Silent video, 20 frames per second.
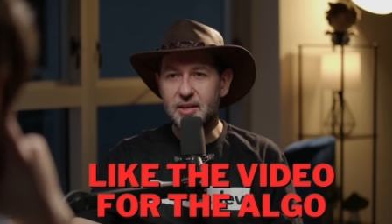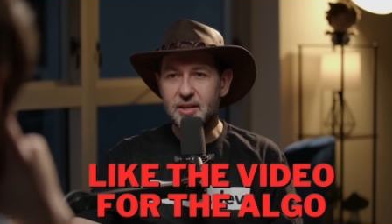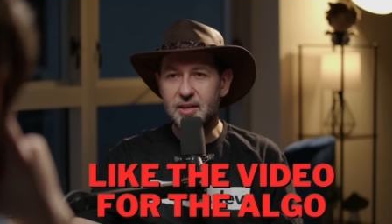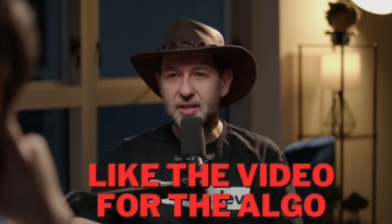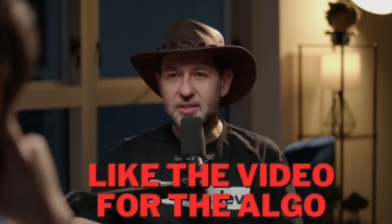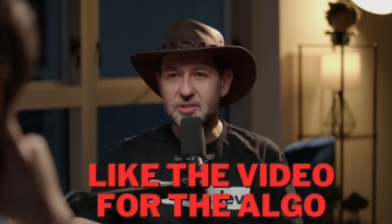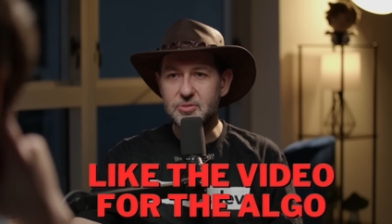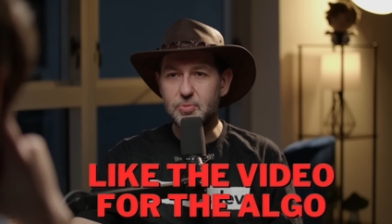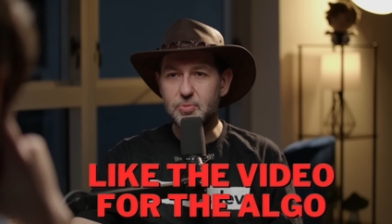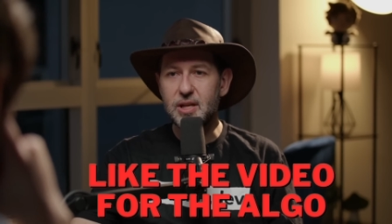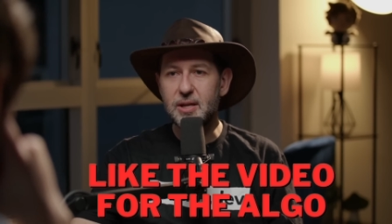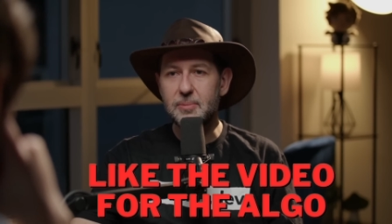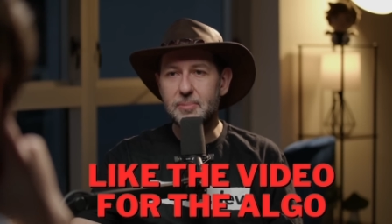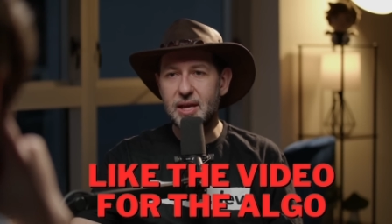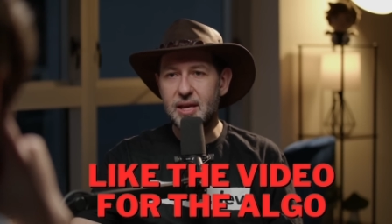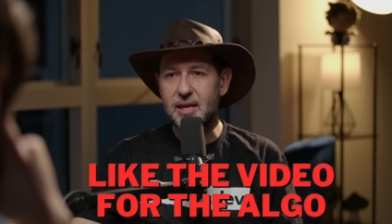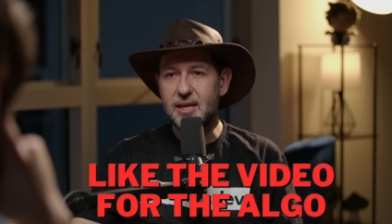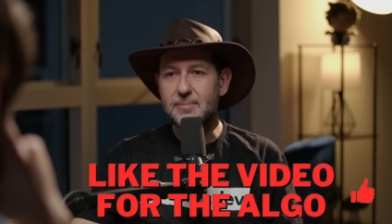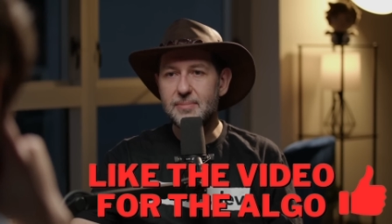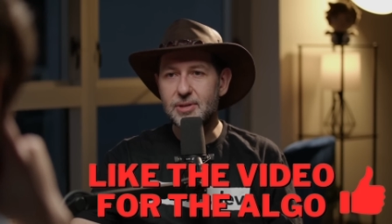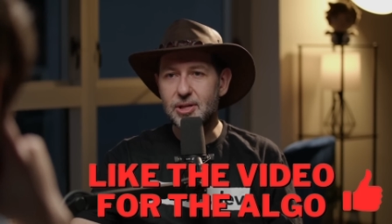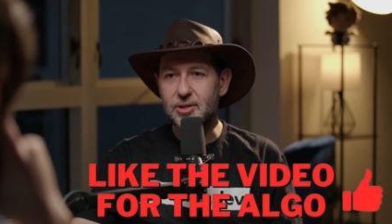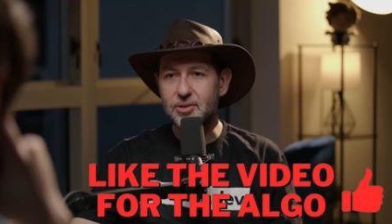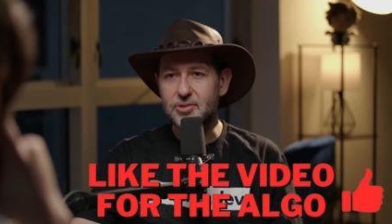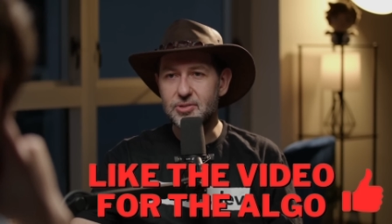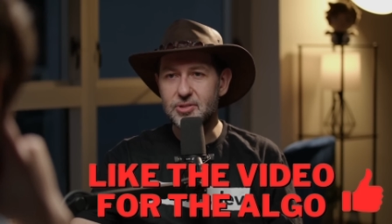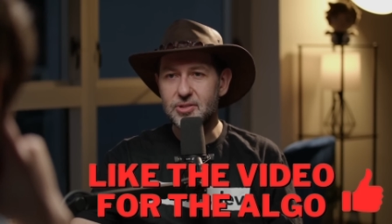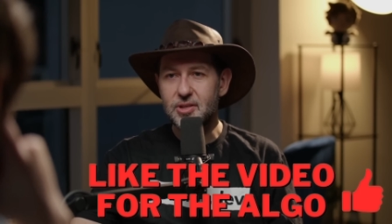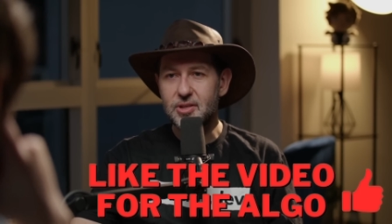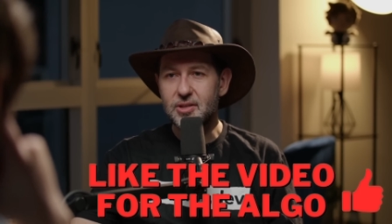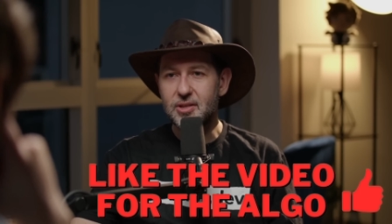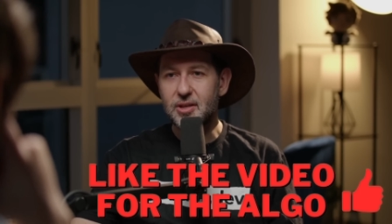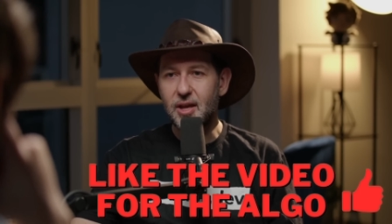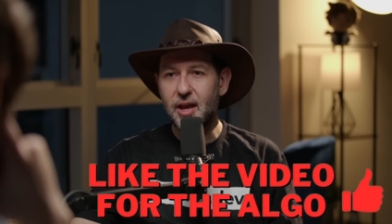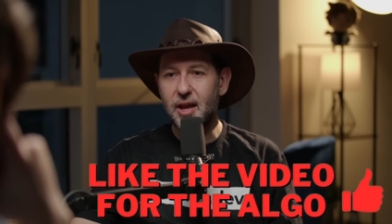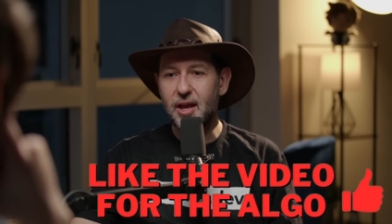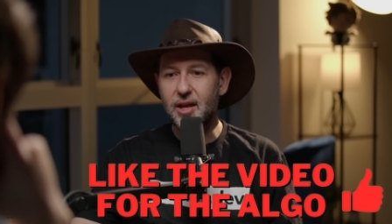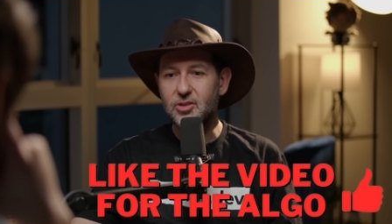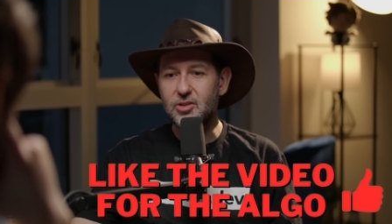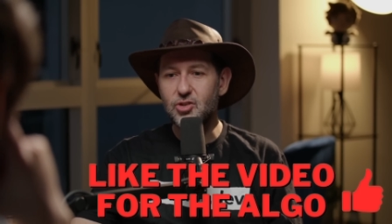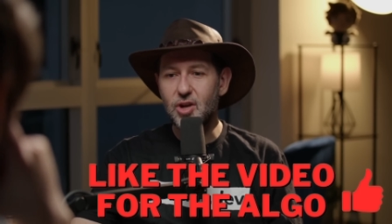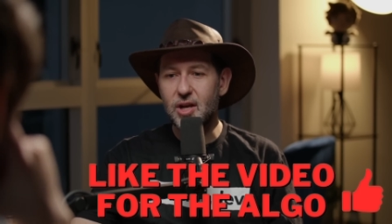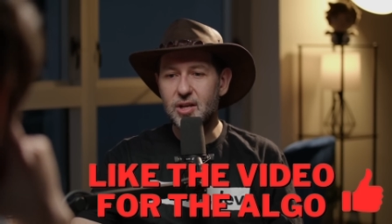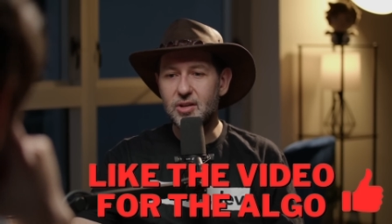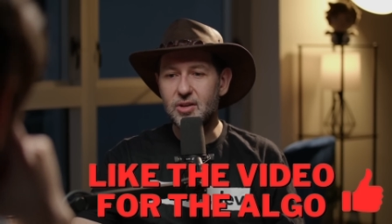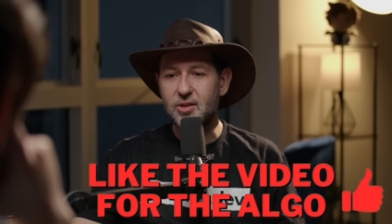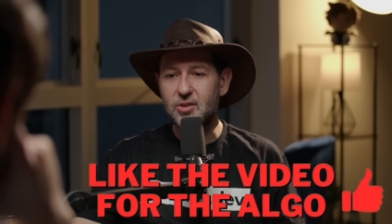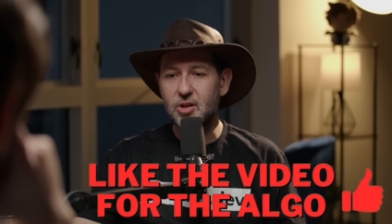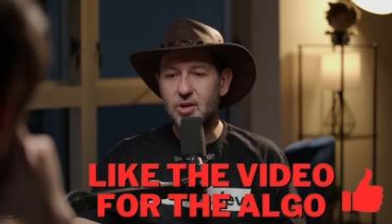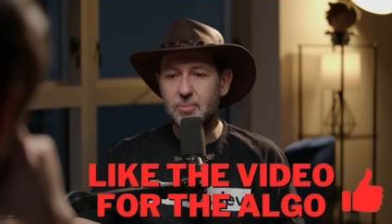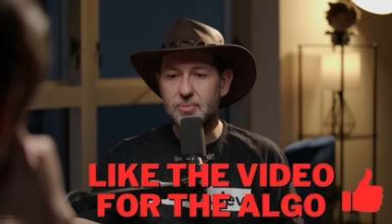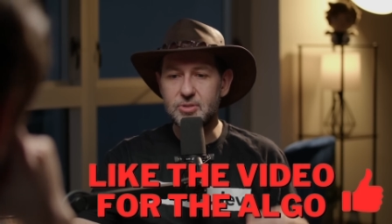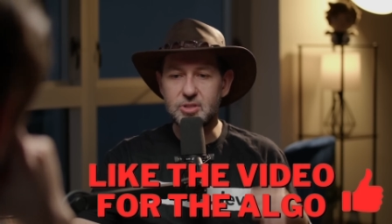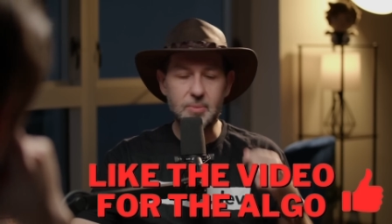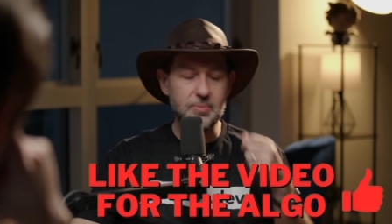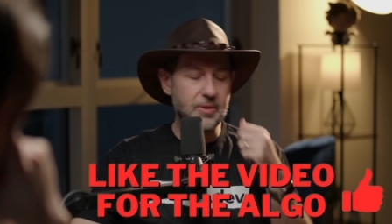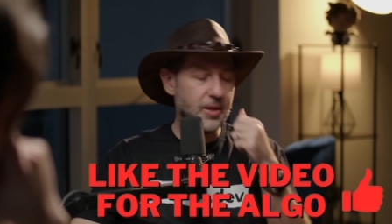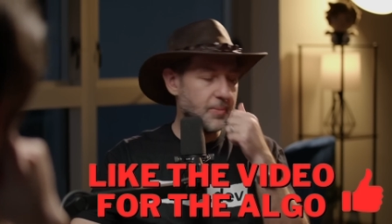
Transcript: is reading my emails. Trying to determine something